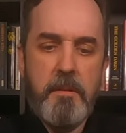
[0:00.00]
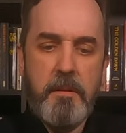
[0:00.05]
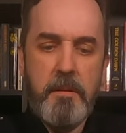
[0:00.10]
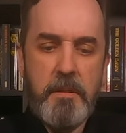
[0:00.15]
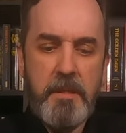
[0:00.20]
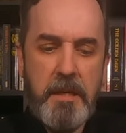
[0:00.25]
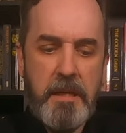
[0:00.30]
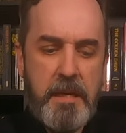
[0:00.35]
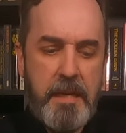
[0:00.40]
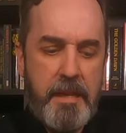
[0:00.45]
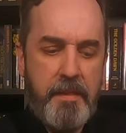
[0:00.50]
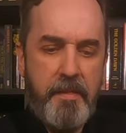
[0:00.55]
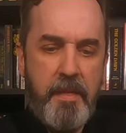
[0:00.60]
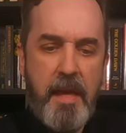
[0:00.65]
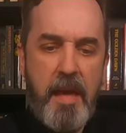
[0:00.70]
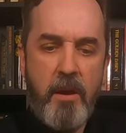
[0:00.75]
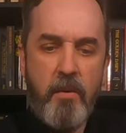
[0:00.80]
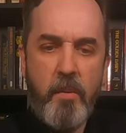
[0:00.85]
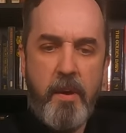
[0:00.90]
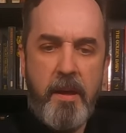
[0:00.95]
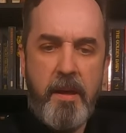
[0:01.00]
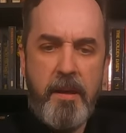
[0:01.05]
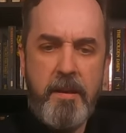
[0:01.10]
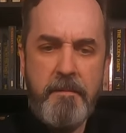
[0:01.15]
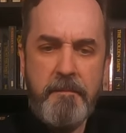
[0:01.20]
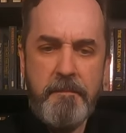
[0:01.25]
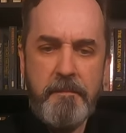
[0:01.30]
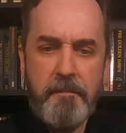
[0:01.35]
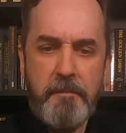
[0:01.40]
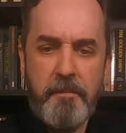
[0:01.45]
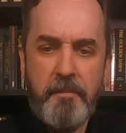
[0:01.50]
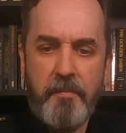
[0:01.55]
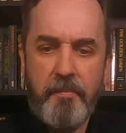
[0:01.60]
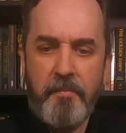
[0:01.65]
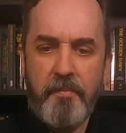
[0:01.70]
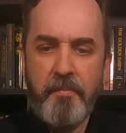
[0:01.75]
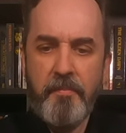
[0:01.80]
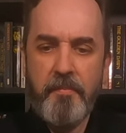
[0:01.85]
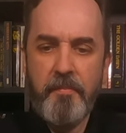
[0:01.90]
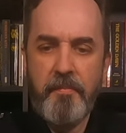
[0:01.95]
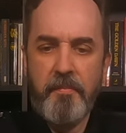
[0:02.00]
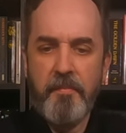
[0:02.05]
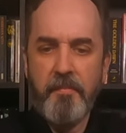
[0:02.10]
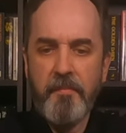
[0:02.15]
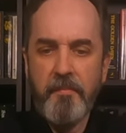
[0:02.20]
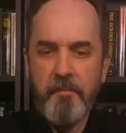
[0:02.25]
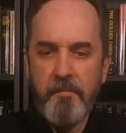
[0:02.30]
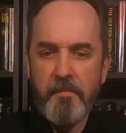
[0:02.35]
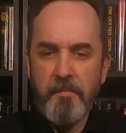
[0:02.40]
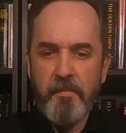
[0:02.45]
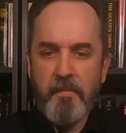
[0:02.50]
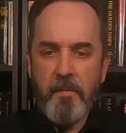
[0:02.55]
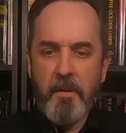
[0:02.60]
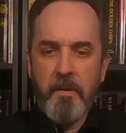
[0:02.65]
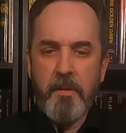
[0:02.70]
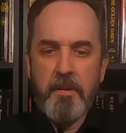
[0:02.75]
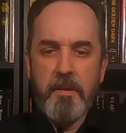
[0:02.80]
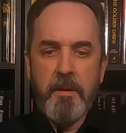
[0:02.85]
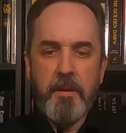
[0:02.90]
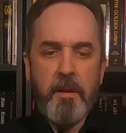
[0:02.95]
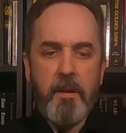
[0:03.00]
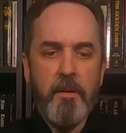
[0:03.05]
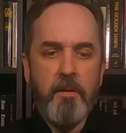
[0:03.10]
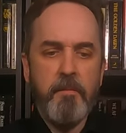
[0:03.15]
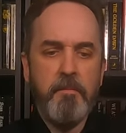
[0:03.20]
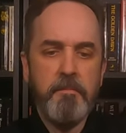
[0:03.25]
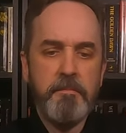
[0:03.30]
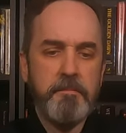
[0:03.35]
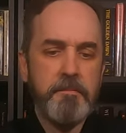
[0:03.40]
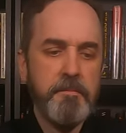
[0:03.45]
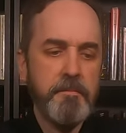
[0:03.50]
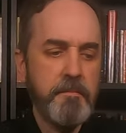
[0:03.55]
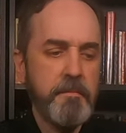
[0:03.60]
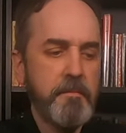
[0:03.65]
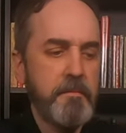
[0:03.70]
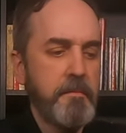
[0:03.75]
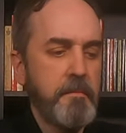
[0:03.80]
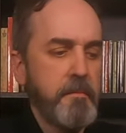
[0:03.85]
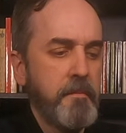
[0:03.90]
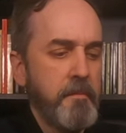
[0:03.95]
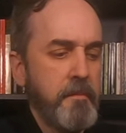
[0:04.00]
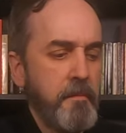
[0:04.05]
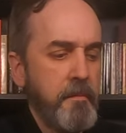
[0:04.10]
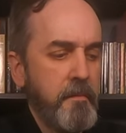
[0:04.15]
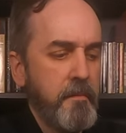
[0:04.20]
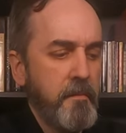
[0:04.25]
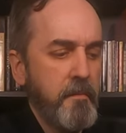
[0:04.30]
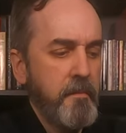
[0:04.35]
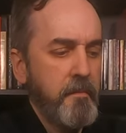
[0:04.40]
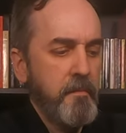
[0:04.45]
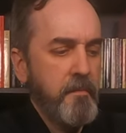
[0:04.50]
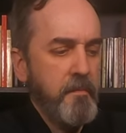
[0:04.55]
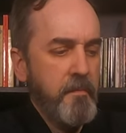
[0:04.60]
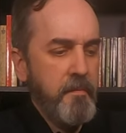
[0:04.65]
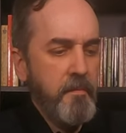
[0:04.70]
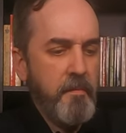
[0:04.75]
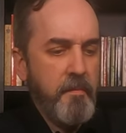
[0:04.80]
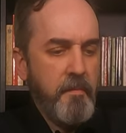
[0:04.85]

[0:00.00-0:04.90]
look at it that way. There you go. Of